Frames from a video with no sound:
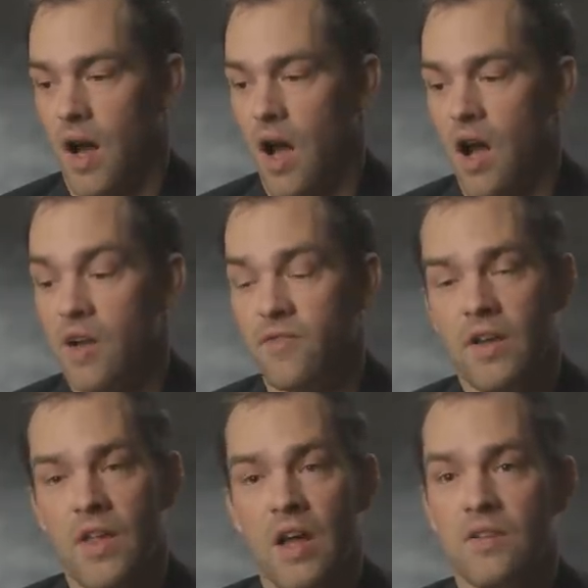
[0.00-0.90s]
I
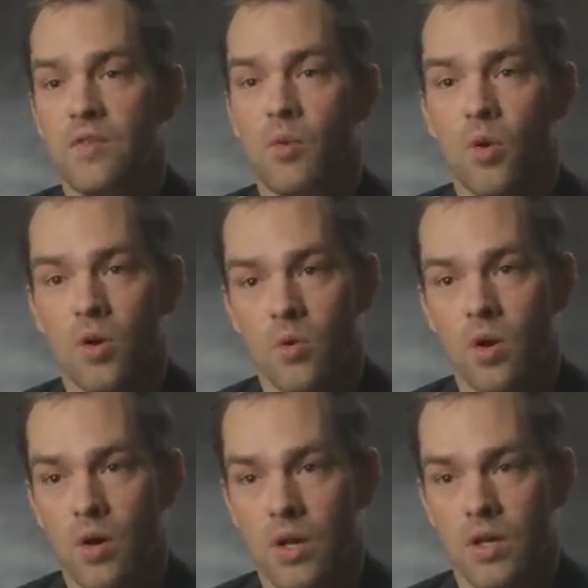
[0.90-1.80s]
find that even more
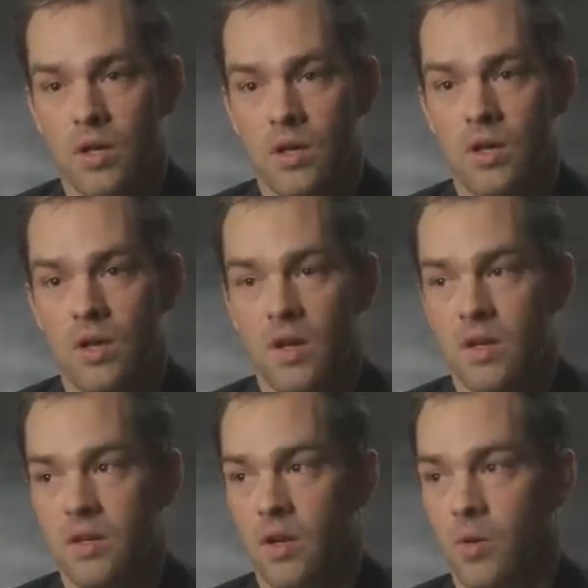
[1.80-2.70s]
heroic.
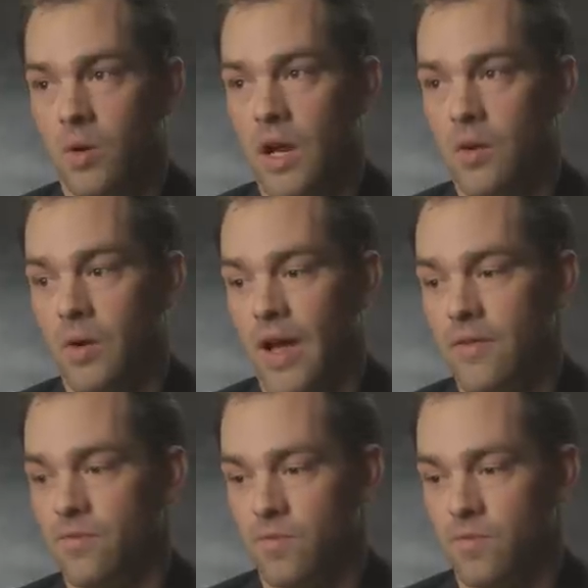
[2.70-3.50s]
You know, when I